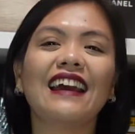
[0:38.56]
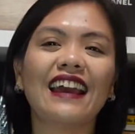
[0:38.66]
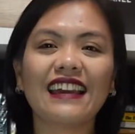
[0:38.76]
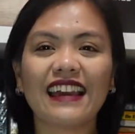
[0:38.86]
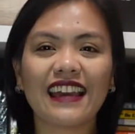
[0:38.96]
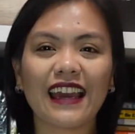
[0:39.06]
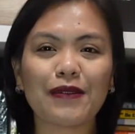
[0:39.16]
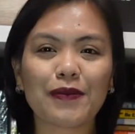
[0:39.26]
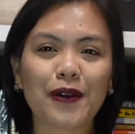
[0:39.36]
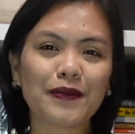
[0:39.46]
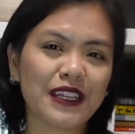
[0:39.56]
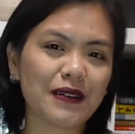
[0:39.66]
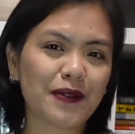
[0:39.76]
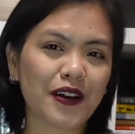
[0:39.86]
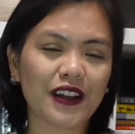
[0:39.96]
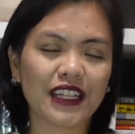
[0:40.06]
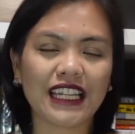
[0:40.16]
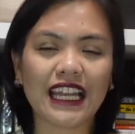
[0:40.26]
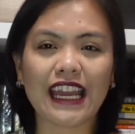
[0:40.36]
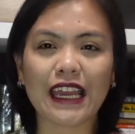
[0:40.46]
aka PROMDI ABROAD,
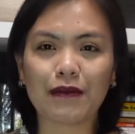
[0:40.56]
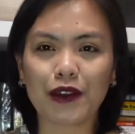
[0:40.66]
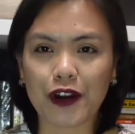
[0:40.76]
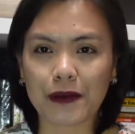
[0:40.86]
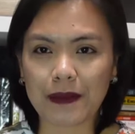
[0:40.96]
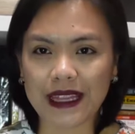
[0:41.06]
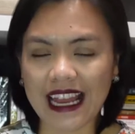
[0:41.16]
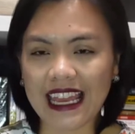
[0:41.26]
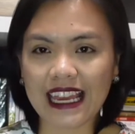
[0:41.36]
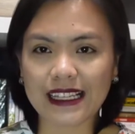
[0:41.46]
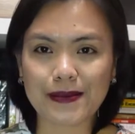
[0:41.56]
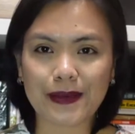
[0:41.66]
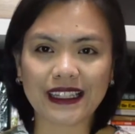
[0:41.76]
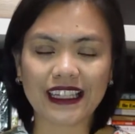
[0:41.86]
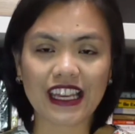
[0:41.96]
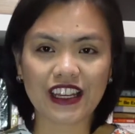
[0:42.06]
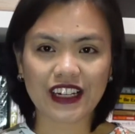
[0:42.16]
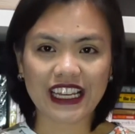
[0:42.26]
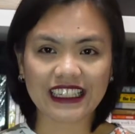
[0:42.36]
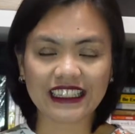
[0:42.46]
and I am your Pinay expat
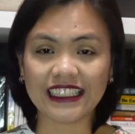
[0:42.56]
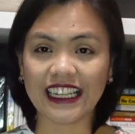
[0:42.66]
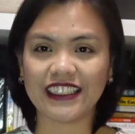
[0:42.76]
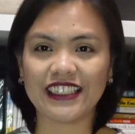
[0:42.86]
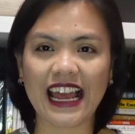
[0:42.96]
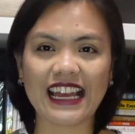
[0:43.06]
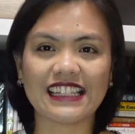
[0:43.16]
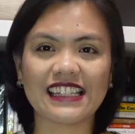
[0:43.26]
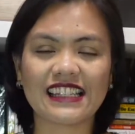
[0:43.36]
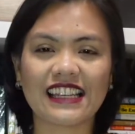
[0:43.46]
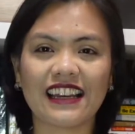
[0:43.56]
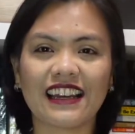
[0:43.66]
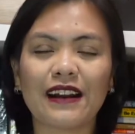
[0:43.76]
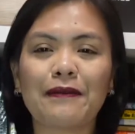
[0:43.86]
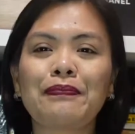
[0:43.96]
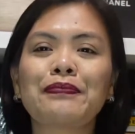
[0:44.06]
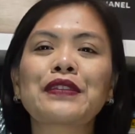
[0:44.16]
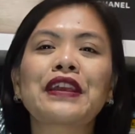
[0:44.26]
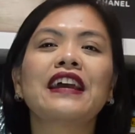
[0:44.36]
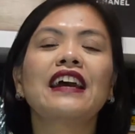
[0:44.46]
here in the Netherlands.
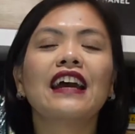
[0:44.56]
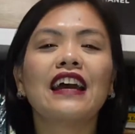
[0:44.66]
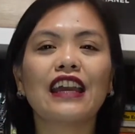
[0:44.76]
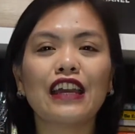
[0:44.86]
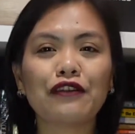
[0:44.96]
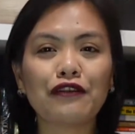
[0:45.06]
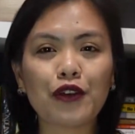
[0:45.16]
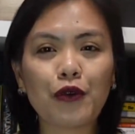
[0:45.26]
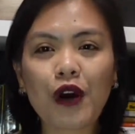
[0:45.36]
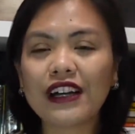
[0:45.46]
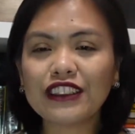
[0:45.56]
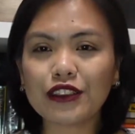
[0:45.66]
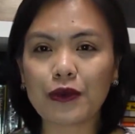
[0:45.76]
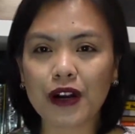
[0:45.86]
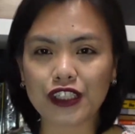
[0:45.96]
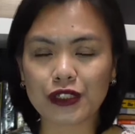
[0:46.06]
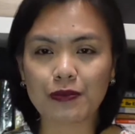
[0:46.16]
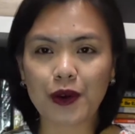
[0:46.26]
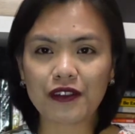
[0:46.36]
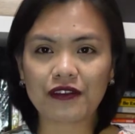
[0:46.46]
If you want to watch
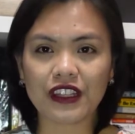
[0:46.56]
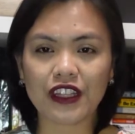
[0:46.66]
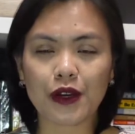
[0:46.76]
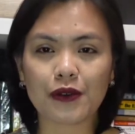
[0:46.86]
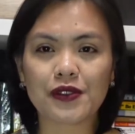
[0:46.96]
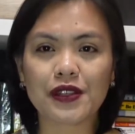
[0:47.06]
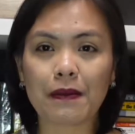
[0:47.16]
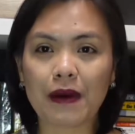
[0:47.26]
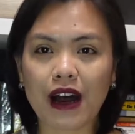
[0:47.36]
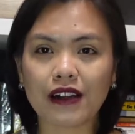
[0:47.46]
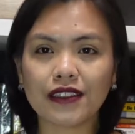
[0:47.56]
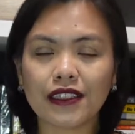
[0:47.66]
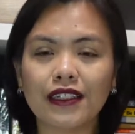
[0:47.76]
more videos about